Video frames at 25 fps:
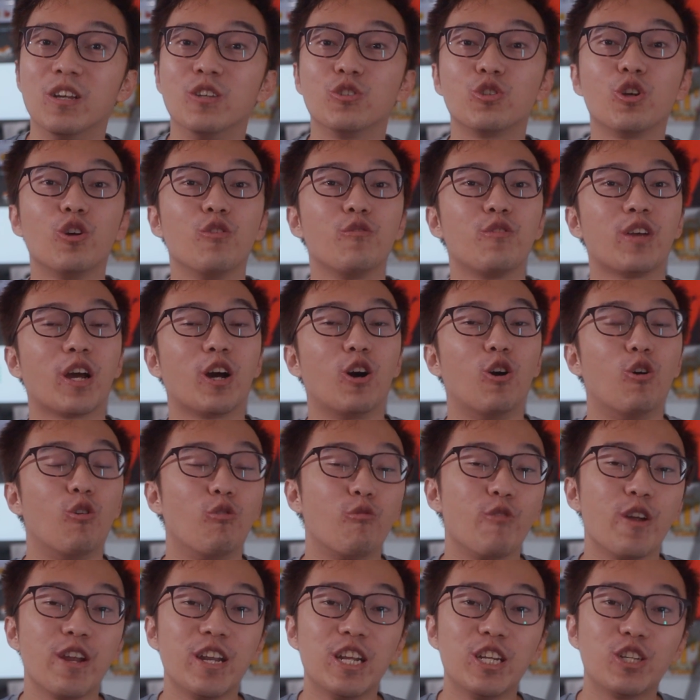So if you are
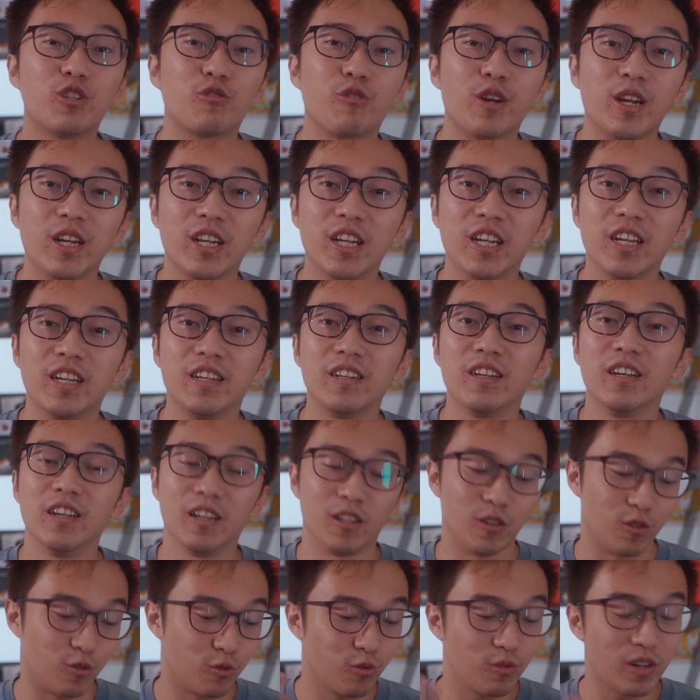already trading,
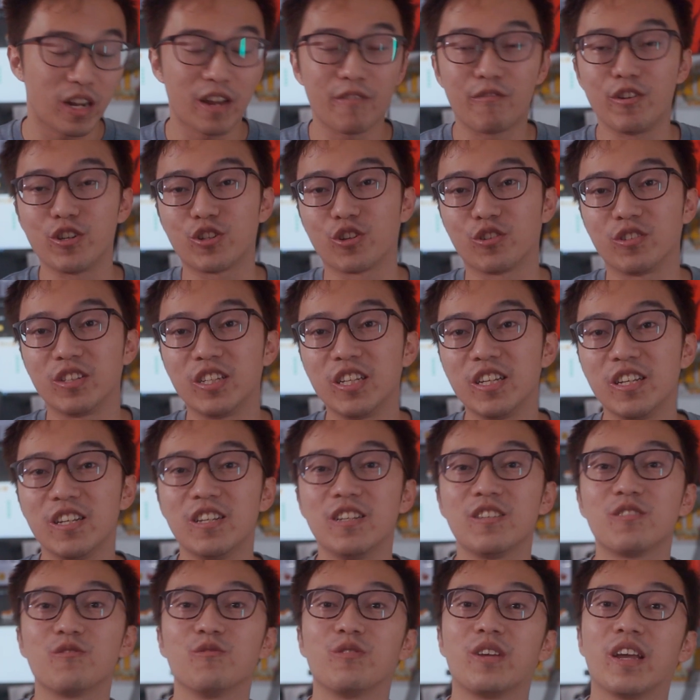do leverage on
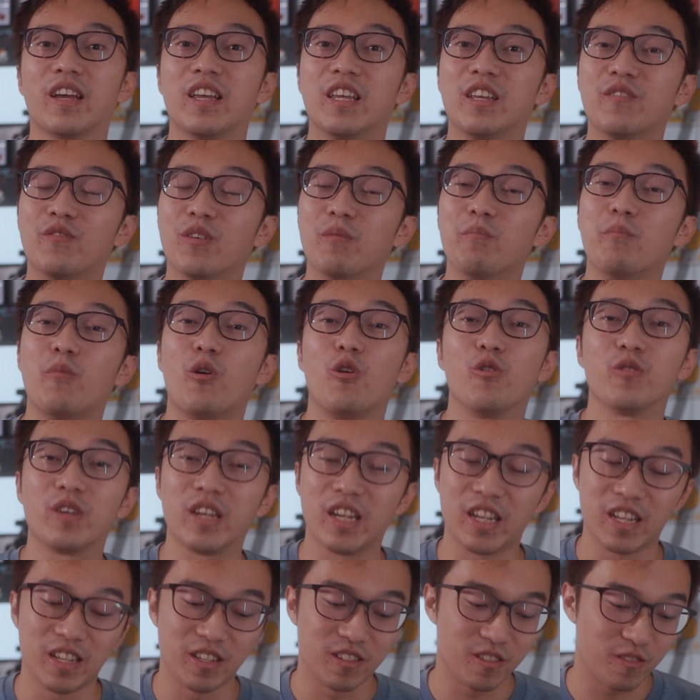this to get even more
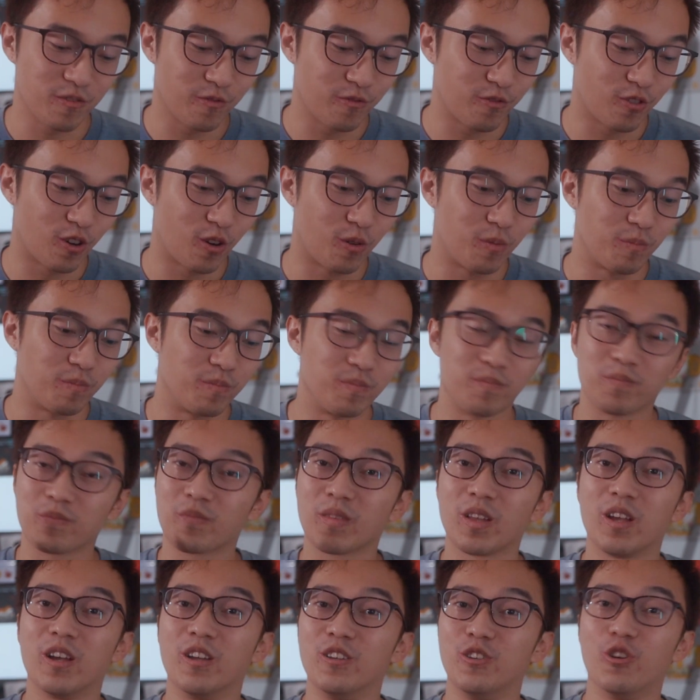gains from
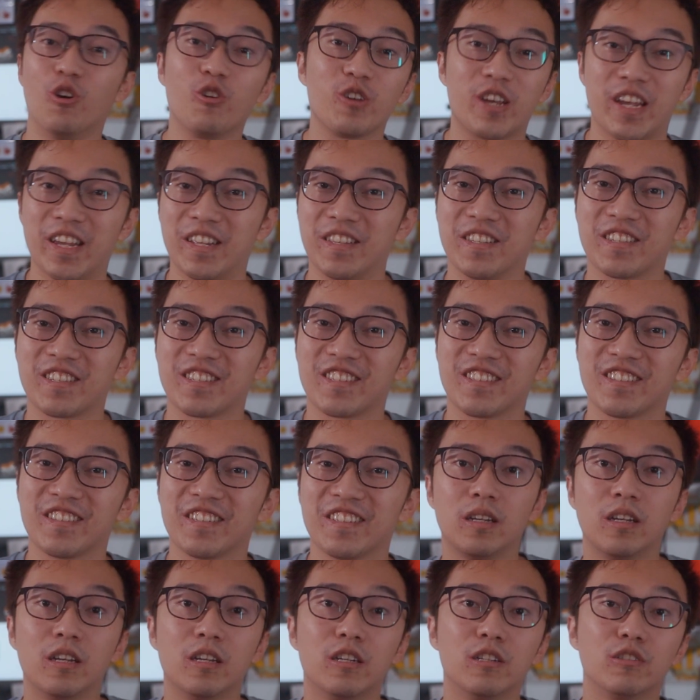your gains.
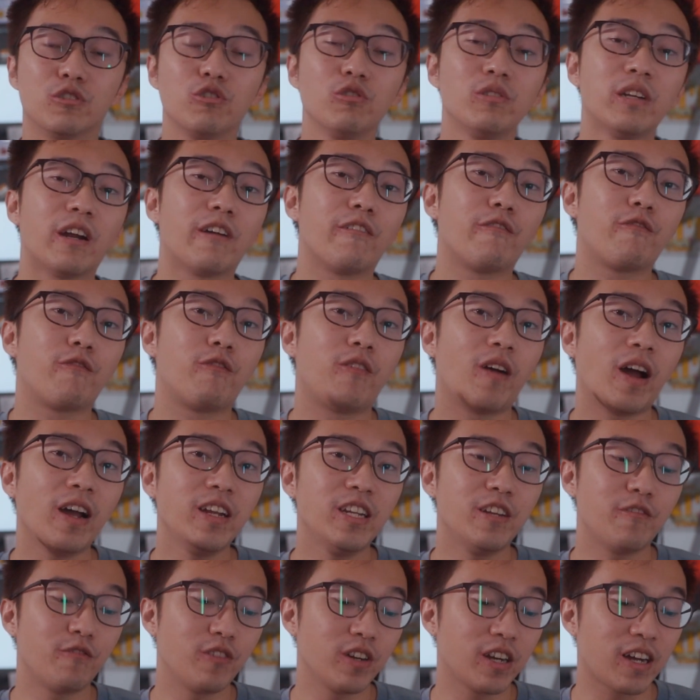So there are
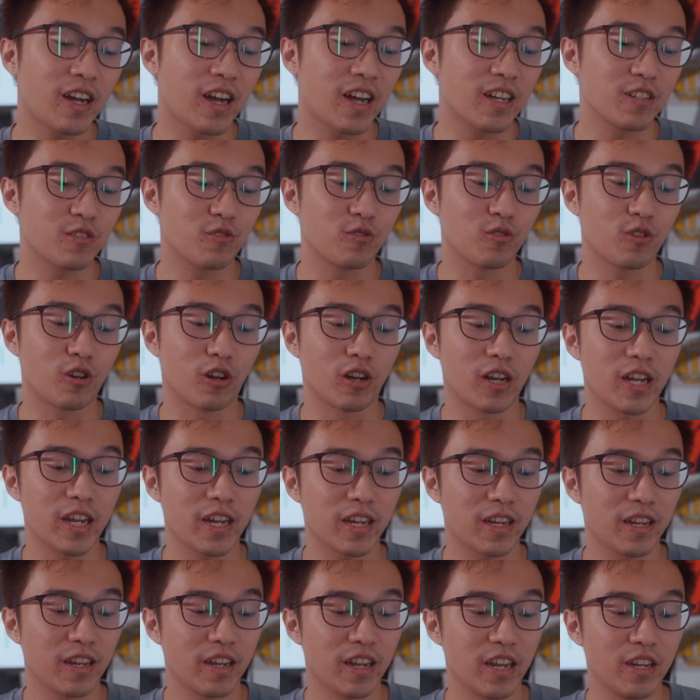5 different cards to
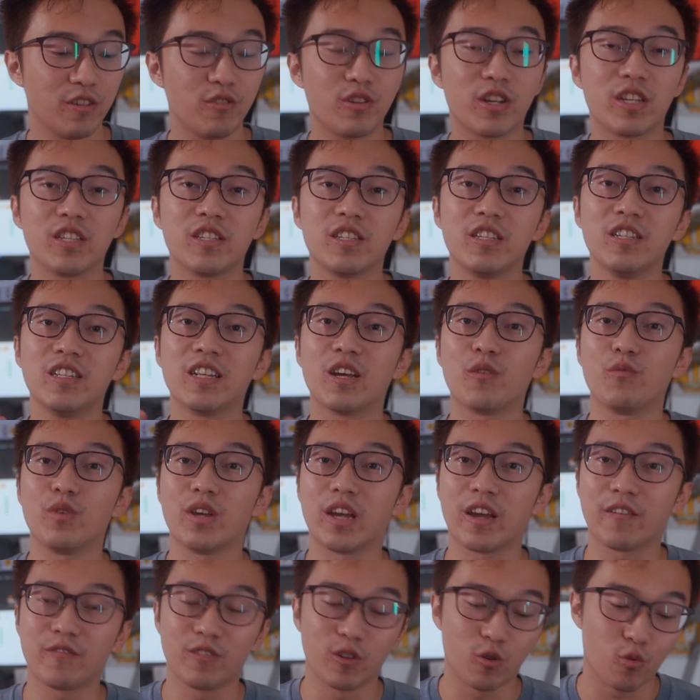collect, and you can see that we
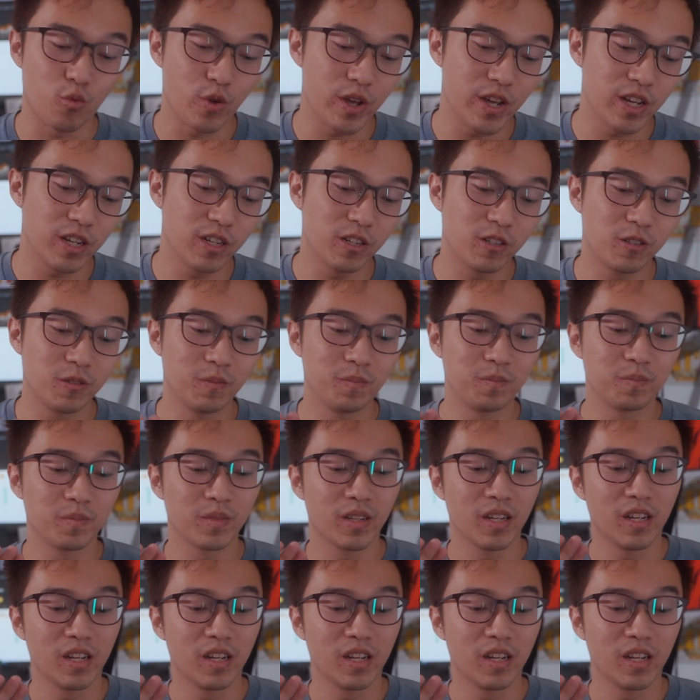have the Whale,